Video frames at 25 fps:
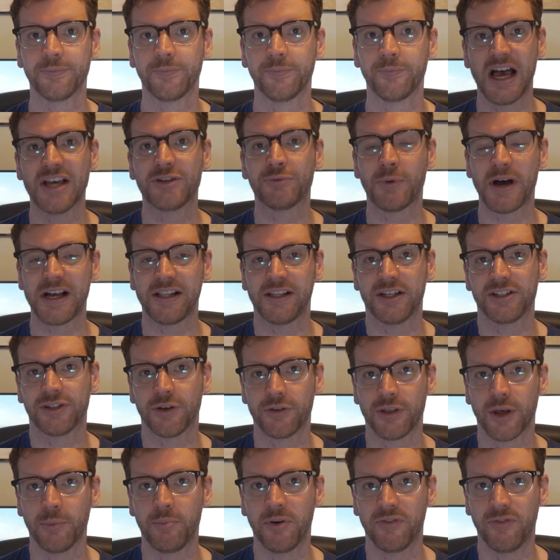as well as
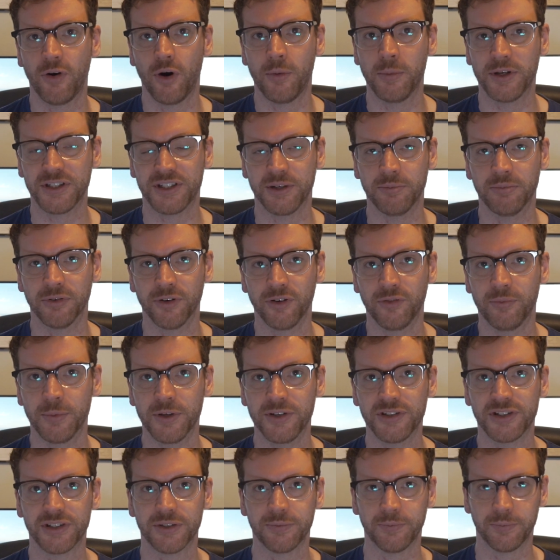other performance
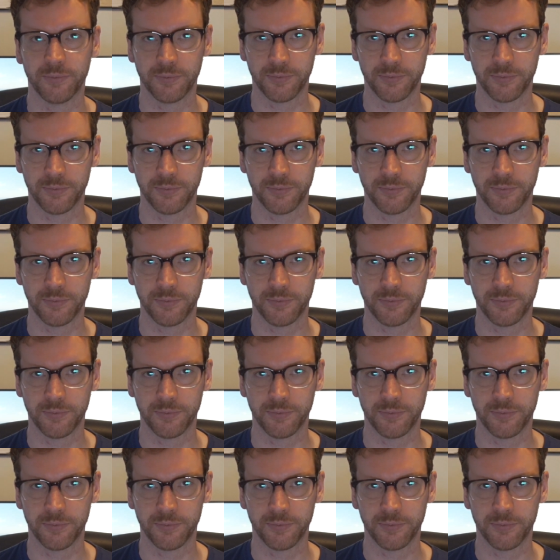improvements.